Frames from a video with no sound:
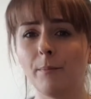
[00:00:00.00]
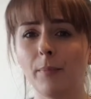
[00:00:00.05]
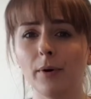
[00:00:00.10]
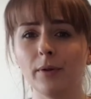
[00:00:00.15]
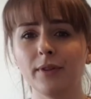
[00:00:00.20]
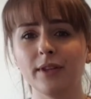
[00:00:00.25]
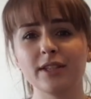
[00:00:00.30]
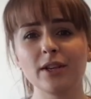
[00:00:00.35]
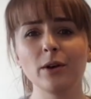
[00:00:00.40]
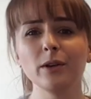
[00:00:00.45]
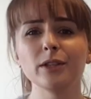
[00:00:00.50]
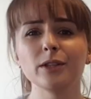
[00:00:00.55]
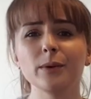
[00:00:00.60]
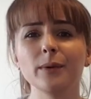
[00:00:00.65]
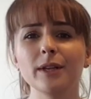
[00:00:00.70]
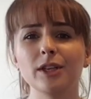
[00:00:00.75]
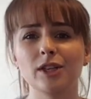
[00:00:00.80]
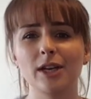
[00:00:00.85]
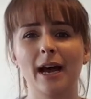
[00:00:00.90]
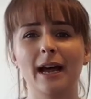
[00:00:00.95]
But there's also
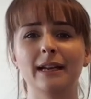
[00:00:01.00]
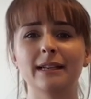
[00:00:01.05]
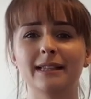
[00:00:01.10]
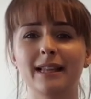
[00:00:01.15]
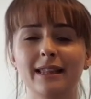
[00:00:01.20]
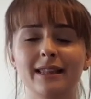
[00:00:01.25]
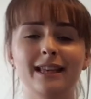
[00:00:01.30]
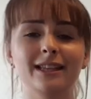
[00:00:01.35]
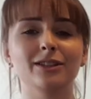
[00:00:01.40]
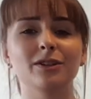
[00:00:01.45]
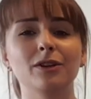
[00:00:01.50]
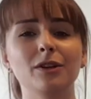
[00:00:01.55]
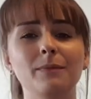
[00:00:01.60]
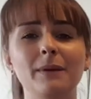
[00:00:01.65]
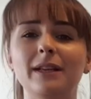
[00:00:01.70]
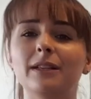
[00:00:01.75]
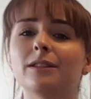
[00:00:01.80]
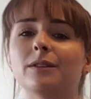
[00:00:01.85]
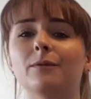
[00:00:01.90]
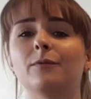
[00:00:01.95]
a chance that this could
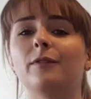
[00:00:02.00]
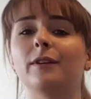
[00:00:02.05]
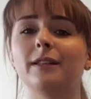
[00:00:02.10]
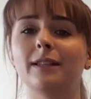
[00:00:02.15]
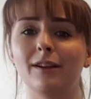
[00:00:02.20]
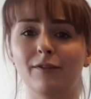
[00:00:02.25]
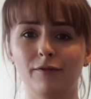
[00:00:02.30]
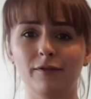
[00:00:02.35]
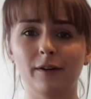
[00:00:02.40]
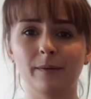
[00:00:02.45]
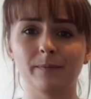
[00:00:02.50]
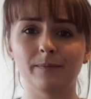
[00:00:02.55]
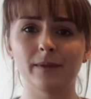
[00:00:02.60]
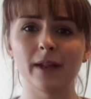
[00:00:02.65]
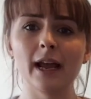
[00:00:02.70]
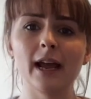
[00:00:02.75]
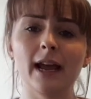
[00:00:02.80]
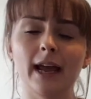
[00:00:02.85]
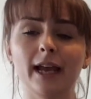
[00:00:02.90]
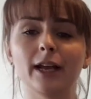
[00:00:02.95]
have been something different.
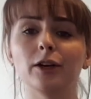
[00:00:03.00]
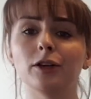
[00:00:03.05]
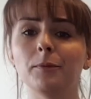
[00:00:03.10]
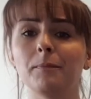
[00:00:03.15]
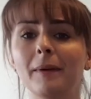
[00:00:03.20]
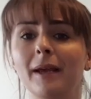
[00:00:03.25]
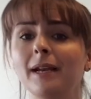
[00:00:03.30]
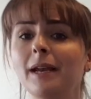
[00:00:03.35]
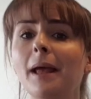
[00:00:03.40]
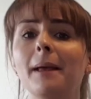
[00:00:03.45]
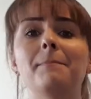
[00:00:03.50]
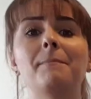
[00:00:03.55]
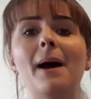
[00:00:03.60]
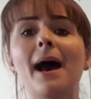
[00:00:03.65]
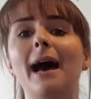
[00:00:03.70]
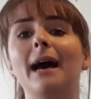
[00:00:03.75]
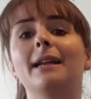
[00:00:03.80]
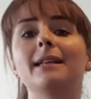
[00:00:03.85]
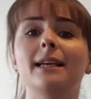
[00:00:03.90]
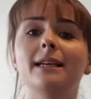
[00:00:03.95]
It could have been a
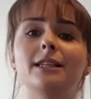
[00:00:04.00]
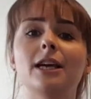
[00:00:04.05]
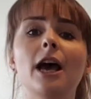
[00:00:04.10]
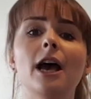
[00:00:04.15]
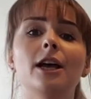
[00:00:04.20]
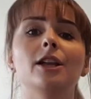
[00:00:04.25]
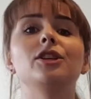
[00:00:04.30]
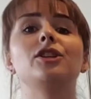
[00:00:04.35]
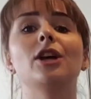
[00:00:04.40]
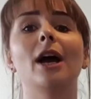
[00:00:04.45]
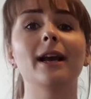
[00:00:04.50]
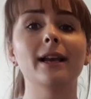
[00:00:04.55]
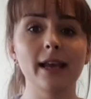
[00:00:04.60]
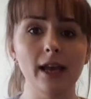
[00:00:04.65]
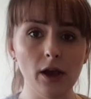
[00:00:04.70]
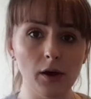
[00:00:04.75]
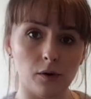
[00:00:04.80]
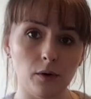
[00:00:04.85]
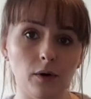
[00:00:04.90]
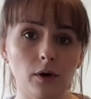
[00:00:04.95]
padded
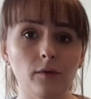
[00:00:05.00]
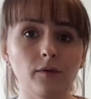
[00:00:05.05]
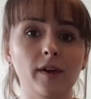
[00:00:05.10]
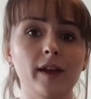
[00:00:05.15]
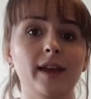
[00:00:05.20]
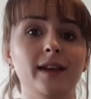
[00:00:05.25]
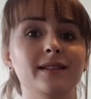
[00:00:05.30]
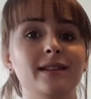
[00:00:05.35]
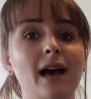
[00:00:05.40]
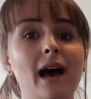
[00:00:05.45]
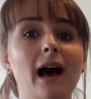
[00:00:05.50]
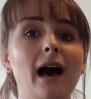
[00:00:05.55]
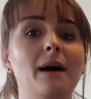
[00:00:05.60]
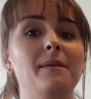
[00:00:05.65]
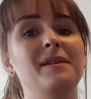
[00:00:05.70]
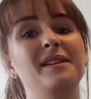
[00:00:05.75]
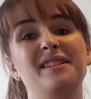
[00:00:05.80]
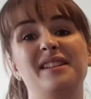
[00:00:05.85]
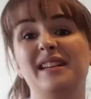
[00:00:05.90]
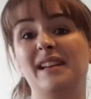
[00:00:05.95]
jacket over his
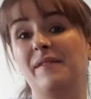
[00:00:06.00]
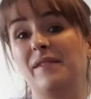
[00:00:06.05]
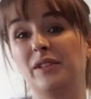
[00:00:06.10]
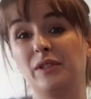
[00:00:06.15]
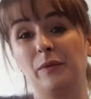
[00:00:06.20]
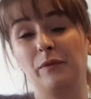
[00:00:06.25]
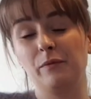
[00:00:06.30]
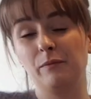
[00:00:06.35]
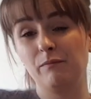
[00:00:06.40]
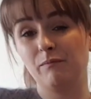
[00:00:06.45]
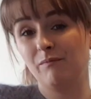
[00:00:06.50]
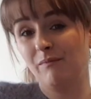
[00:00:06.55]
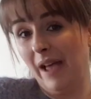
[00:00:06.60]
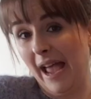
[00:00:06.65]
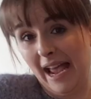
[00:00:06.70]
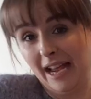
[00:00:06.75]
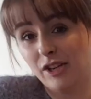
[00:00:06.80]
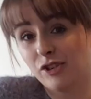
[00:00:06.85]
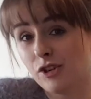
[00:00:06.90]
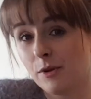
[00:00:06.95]
armour to give it some
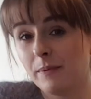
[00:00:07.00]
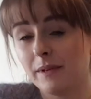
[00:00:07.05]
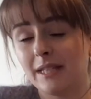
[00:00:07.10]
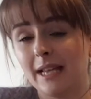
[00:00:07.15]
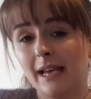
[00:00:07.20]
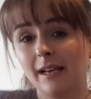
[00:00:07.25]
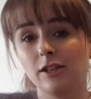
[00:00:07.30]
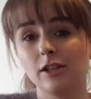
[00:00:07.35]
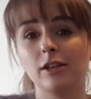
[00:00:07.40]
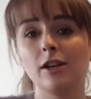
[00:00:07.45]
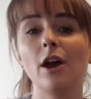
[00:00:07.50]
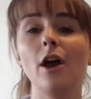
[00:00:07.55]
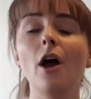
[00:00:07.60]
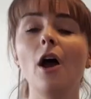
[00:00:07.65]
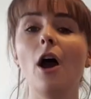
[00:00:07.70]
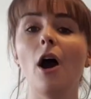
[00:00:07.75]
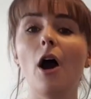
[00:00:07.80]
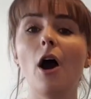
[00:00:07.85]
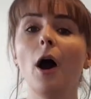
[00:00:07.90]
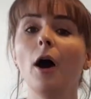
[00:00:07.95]
extra protection,
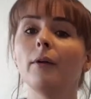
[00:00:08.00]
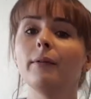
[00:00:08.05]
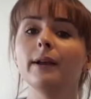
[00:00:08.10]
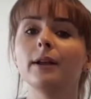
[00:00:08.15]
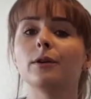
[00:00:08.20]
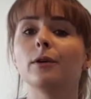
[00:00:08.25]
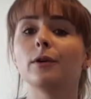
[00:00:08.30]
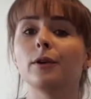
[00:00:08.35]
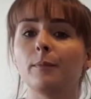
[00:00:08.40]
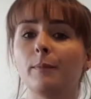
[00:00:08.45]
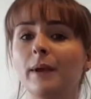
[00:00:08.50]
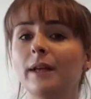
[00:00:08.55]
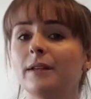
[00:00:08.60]
or it could have